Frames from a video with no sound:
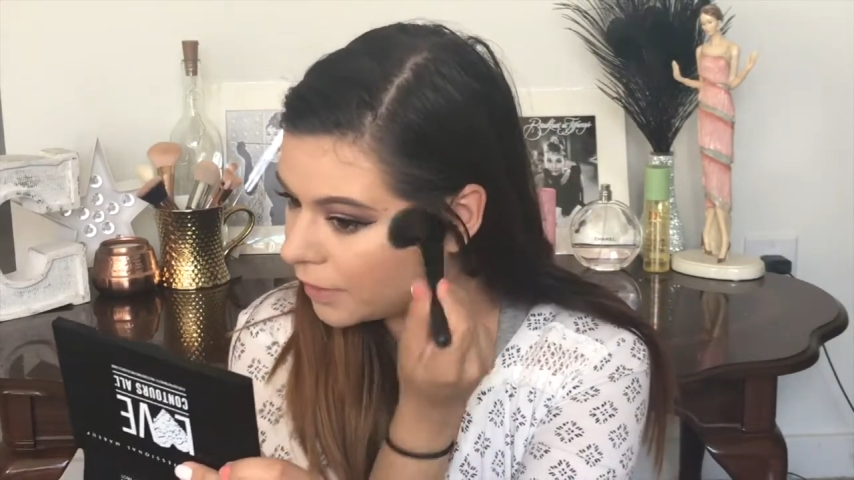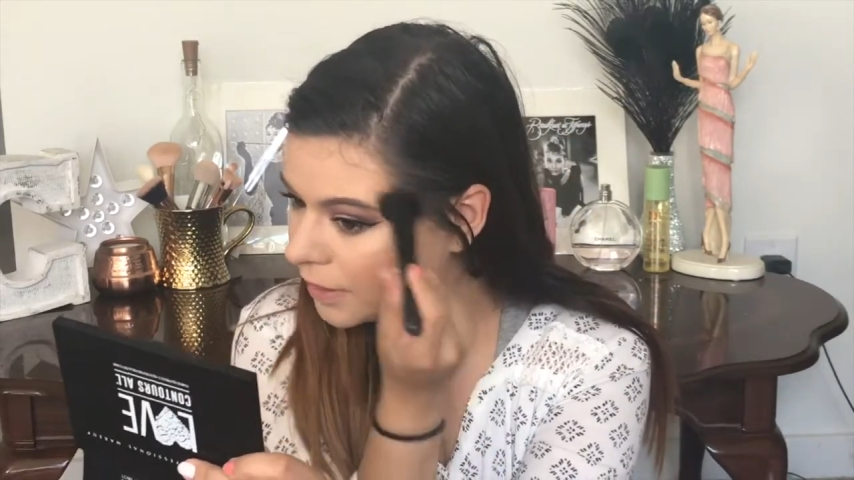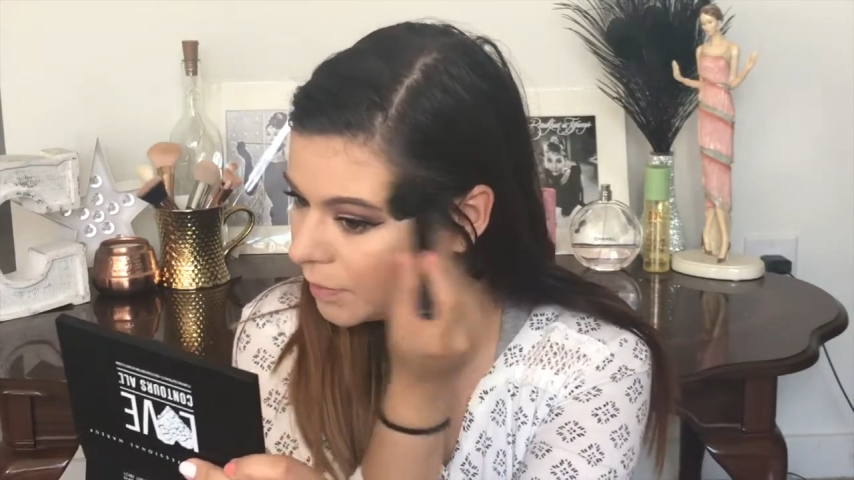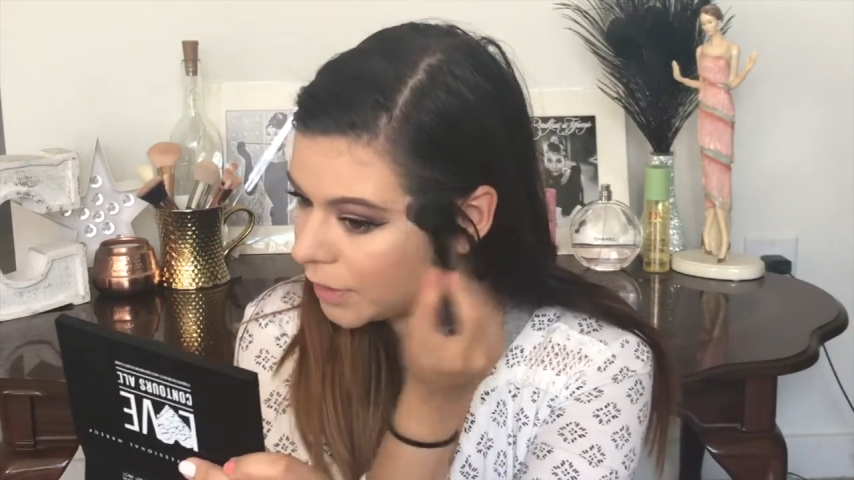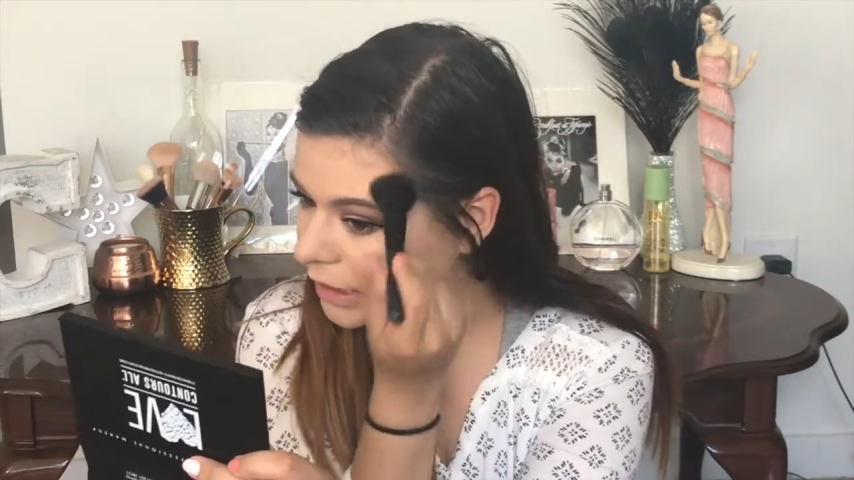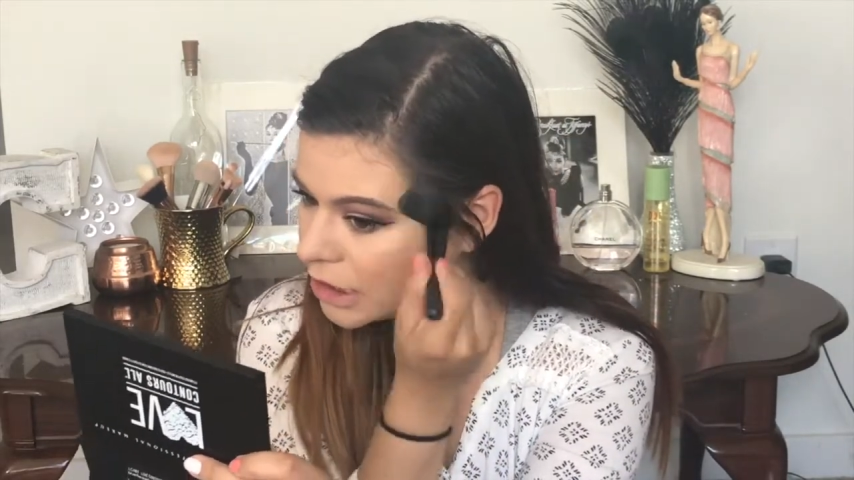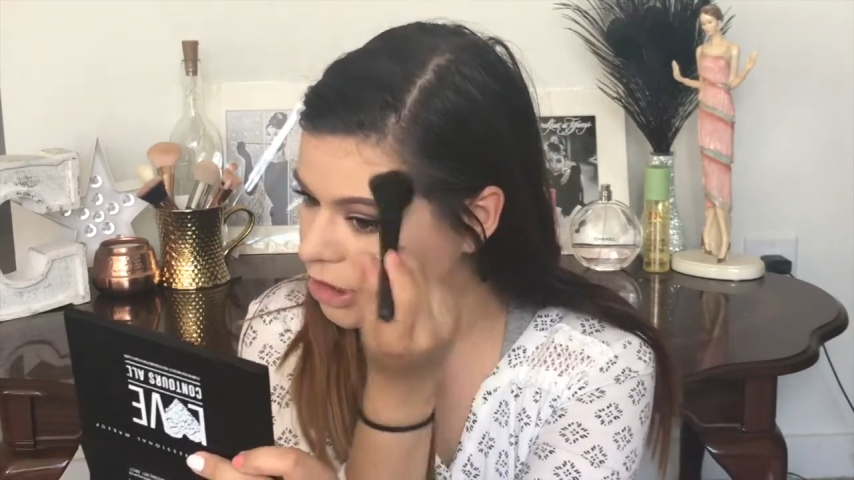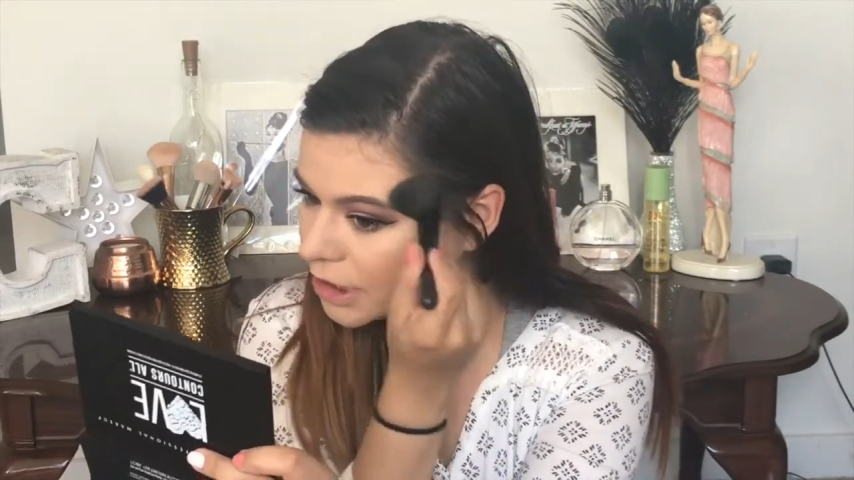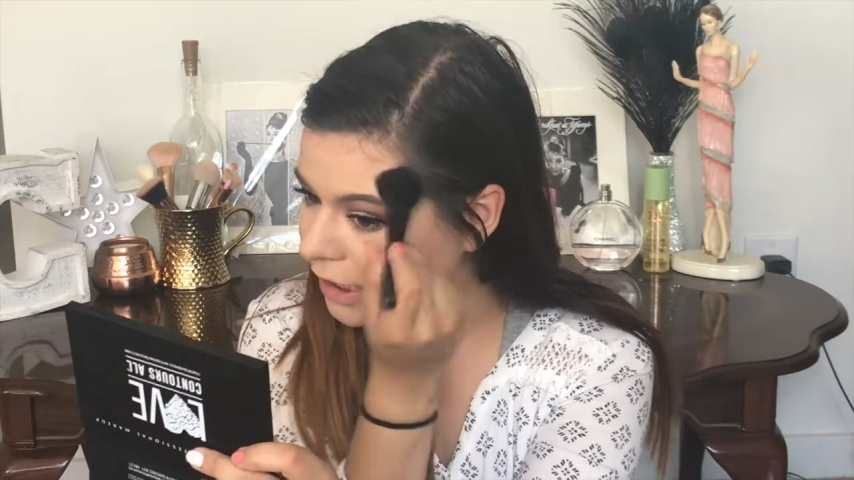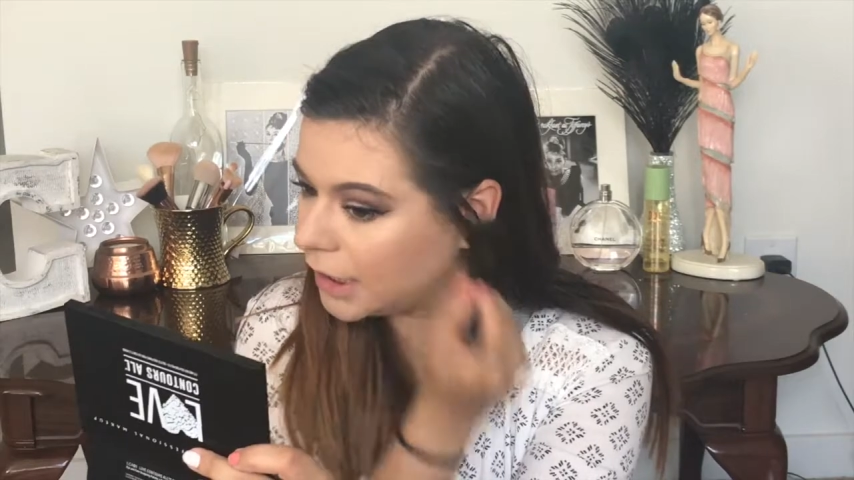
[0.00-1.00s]
really pretty
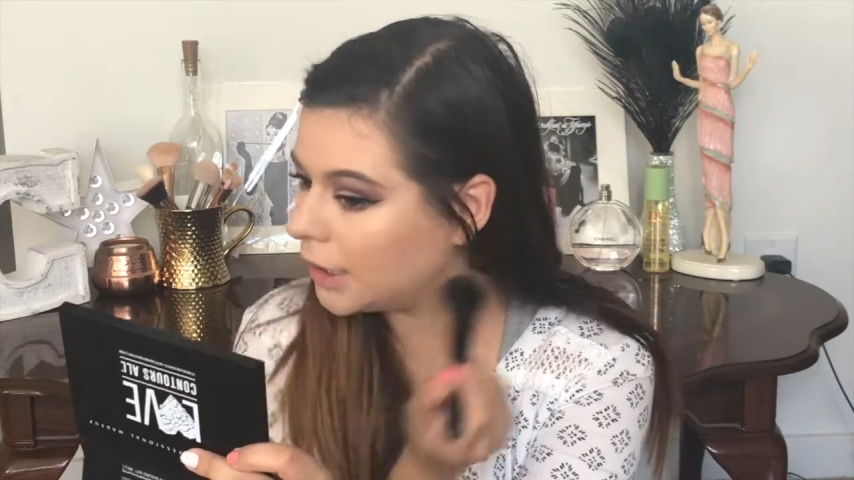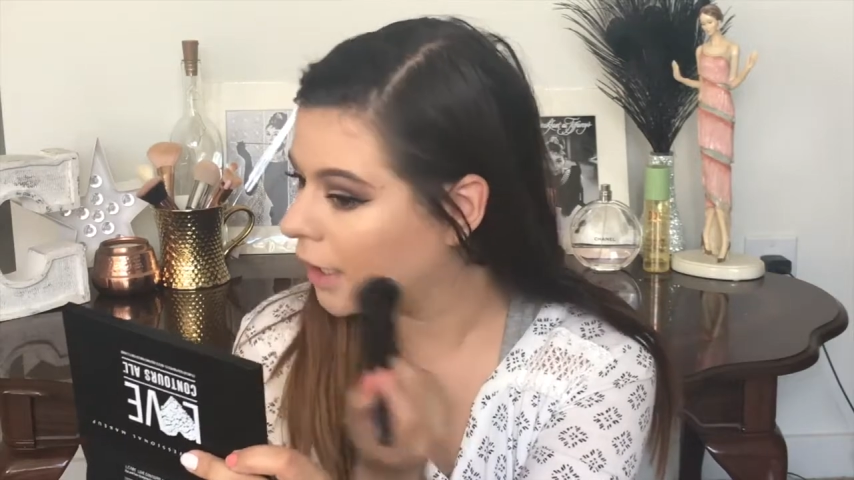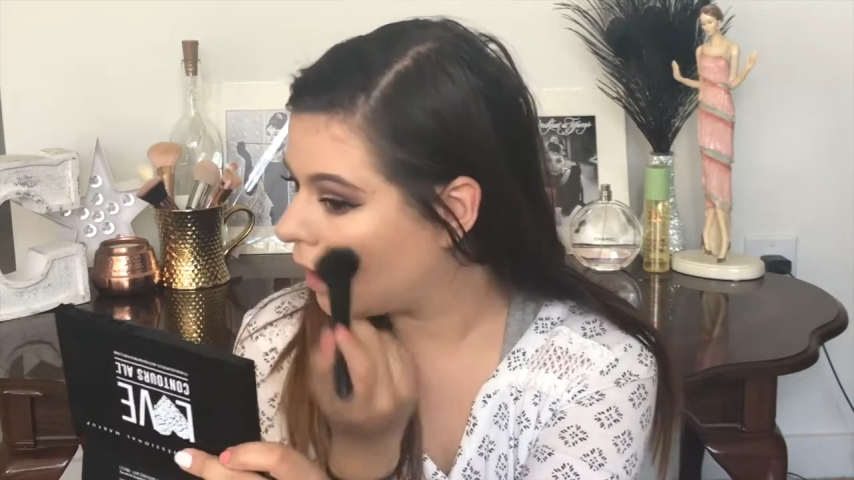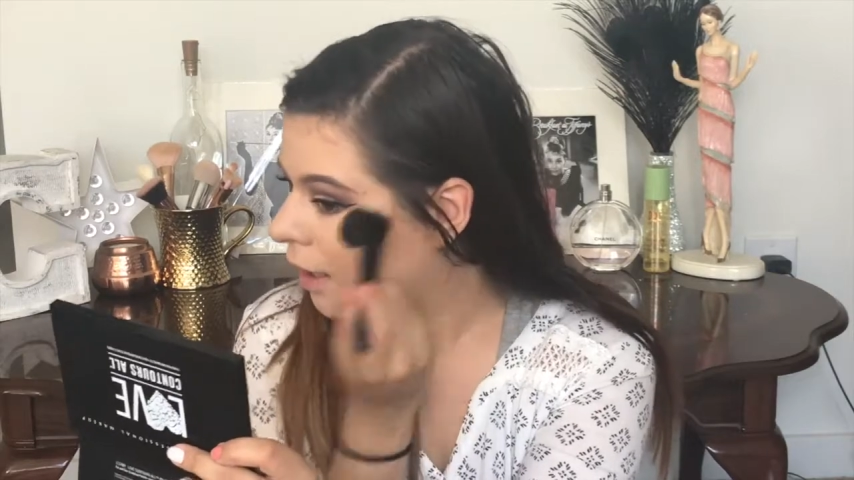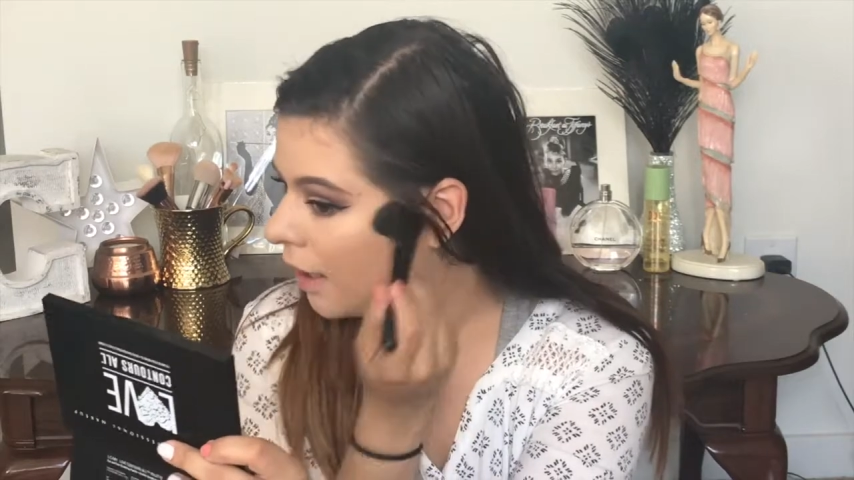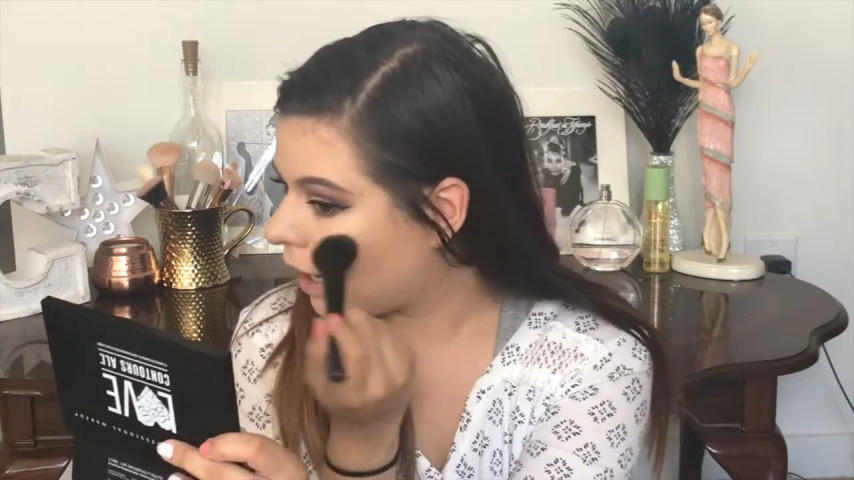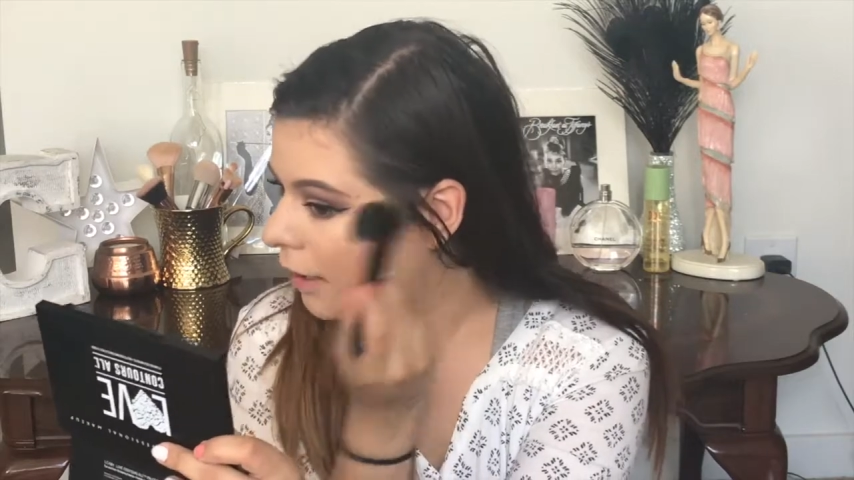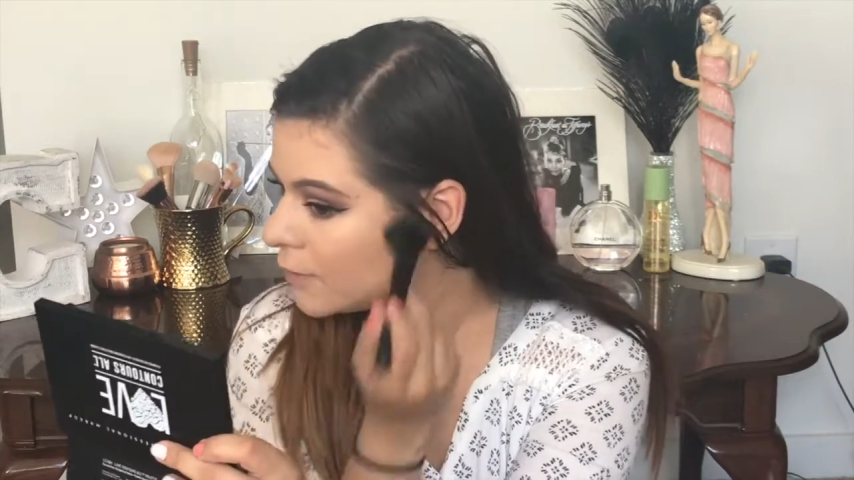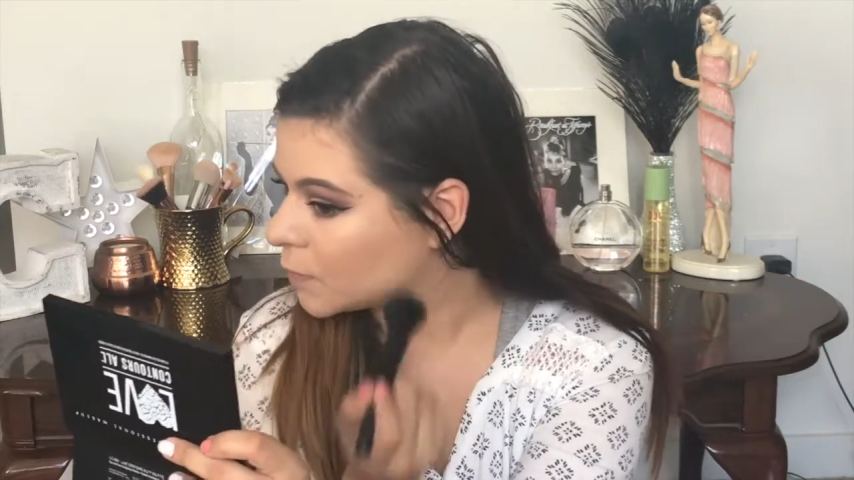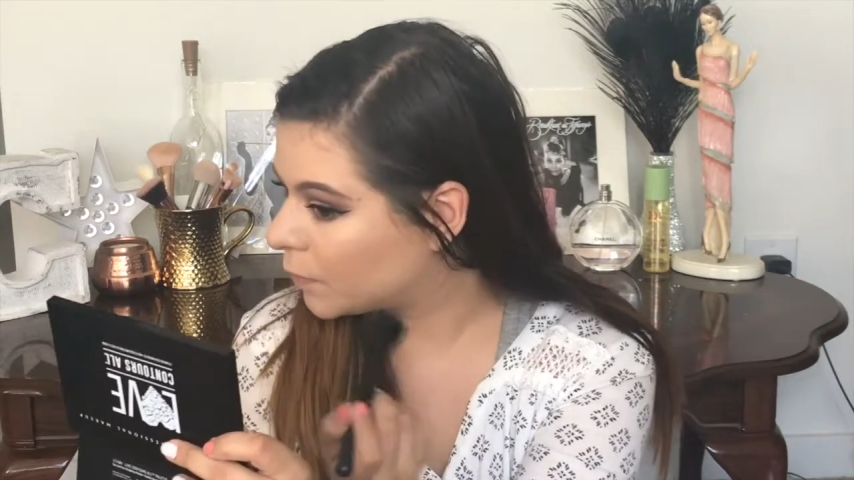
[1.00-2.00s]
sheen. I was